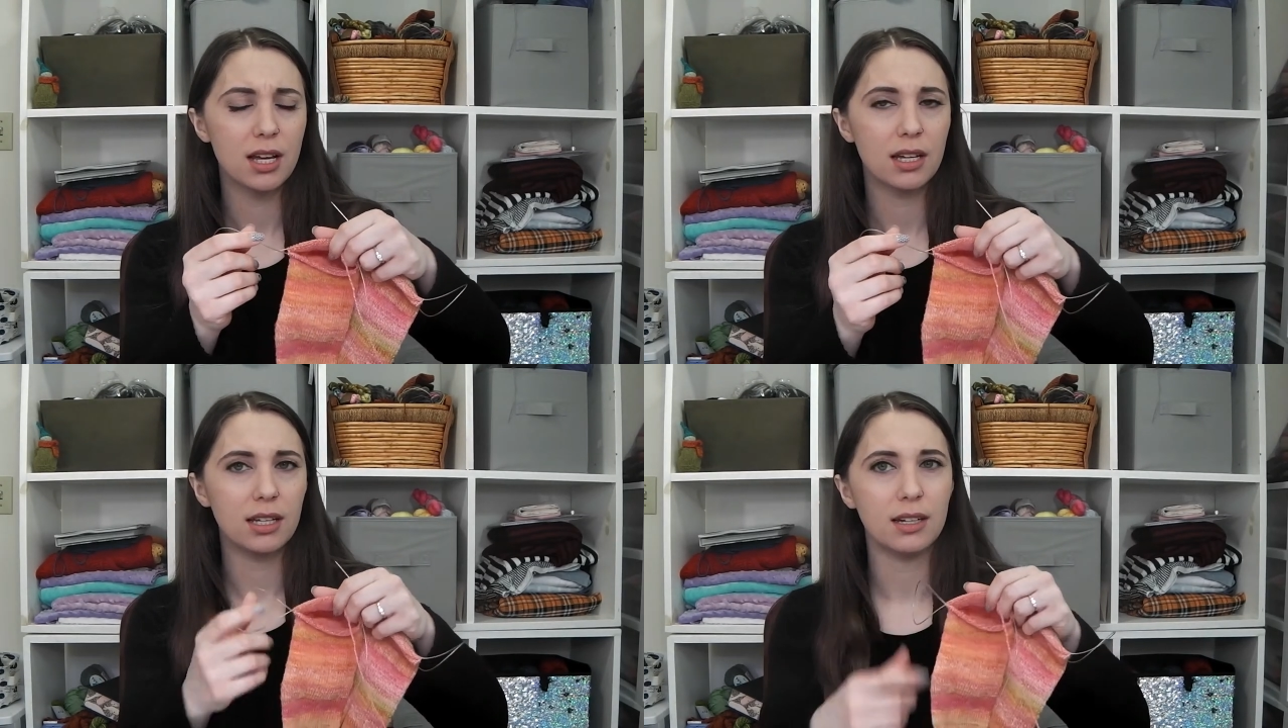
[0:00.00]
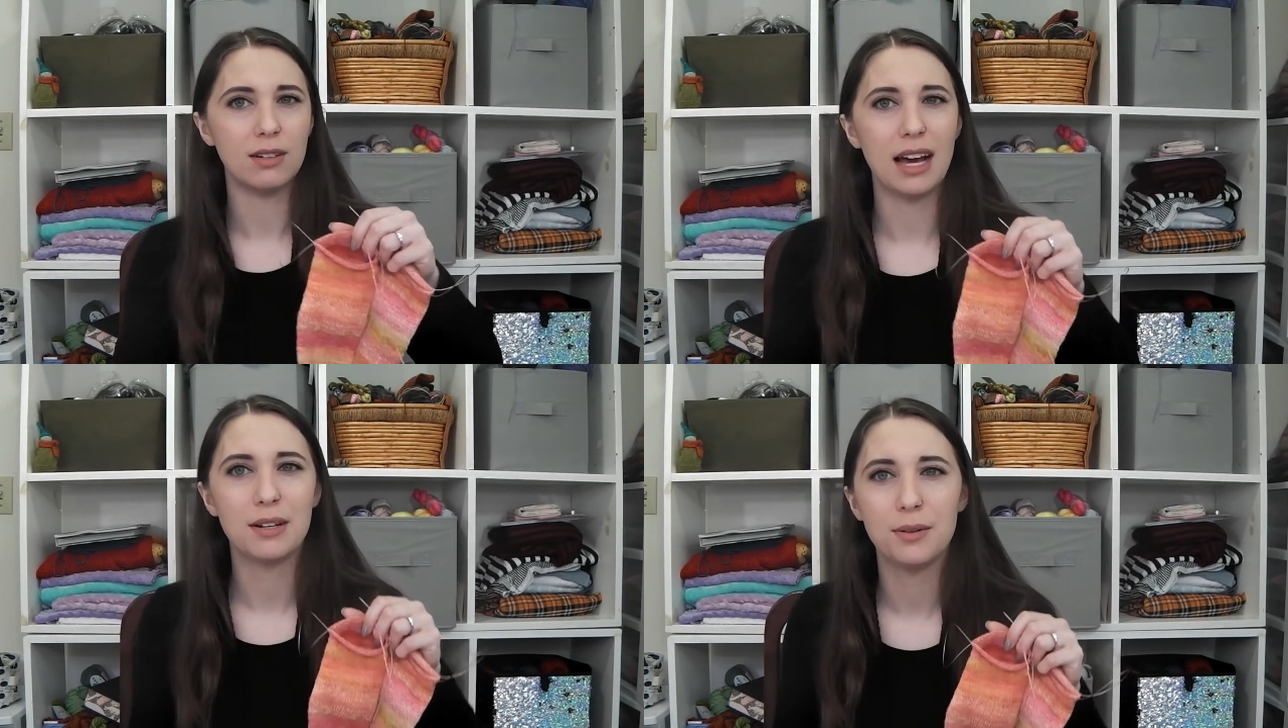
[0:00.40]
you know, I
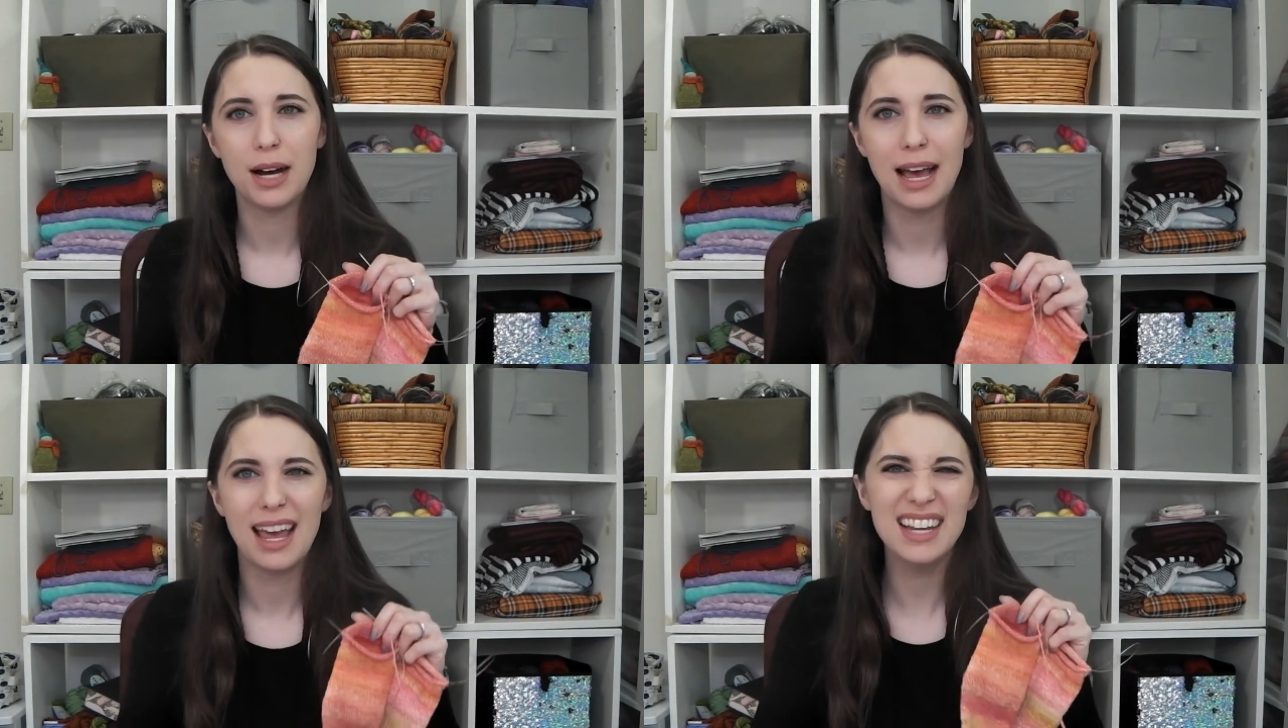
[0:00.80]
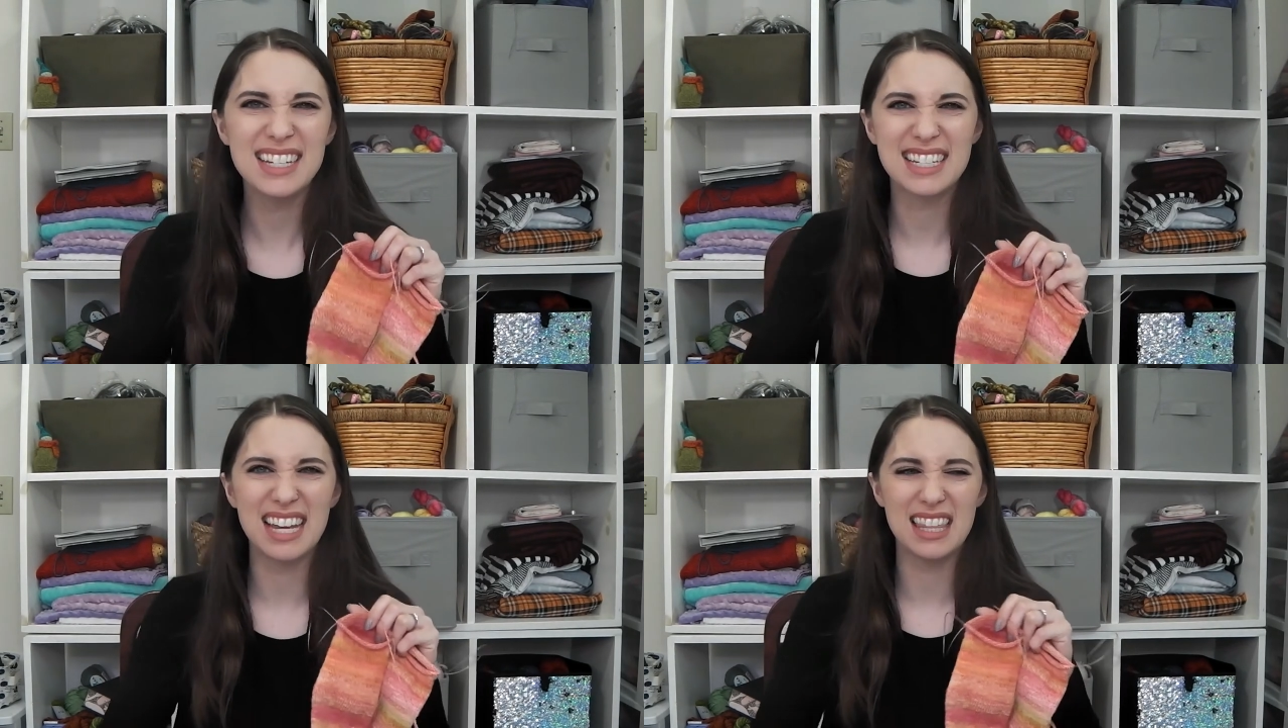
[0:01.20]
don't, I hate to
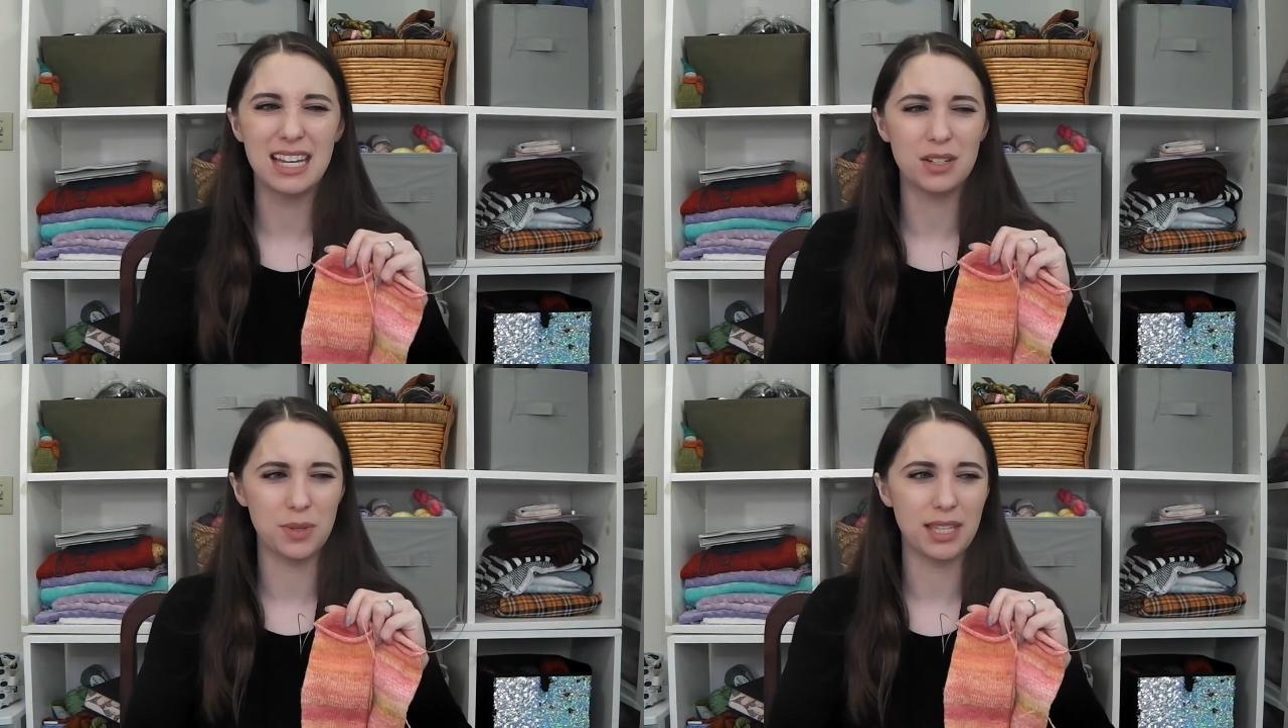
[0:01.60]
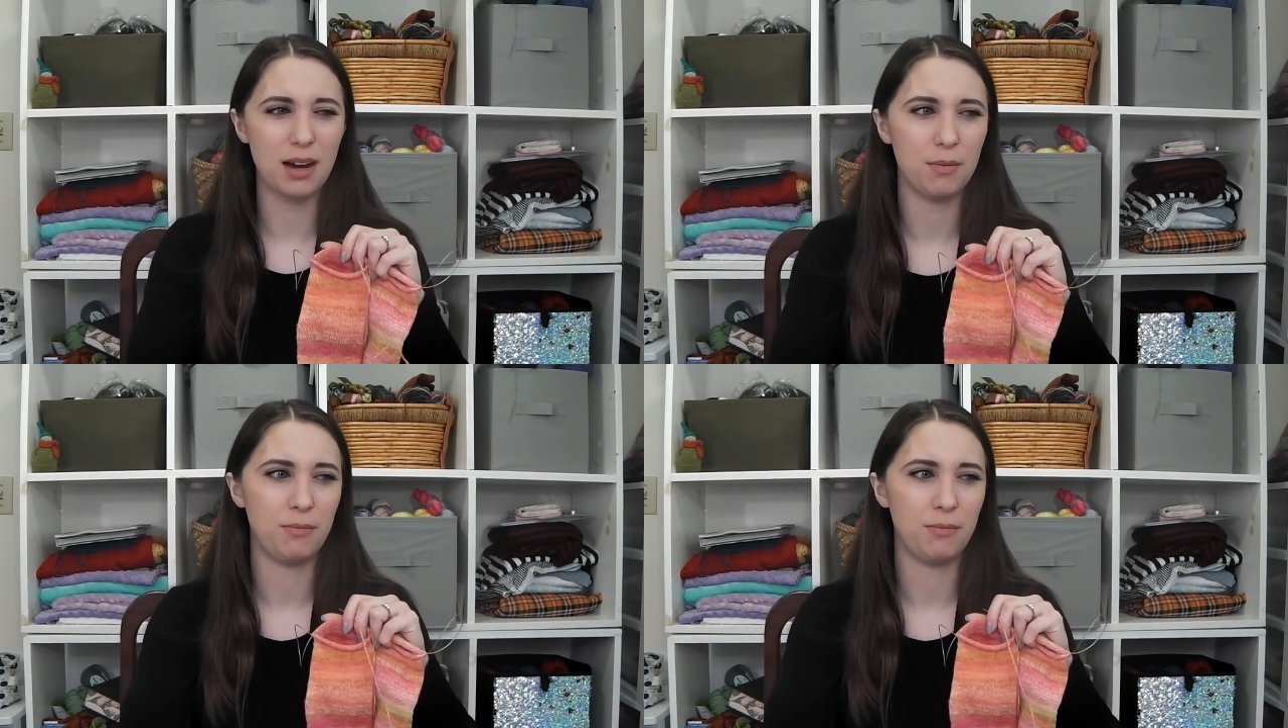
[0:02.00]
say things without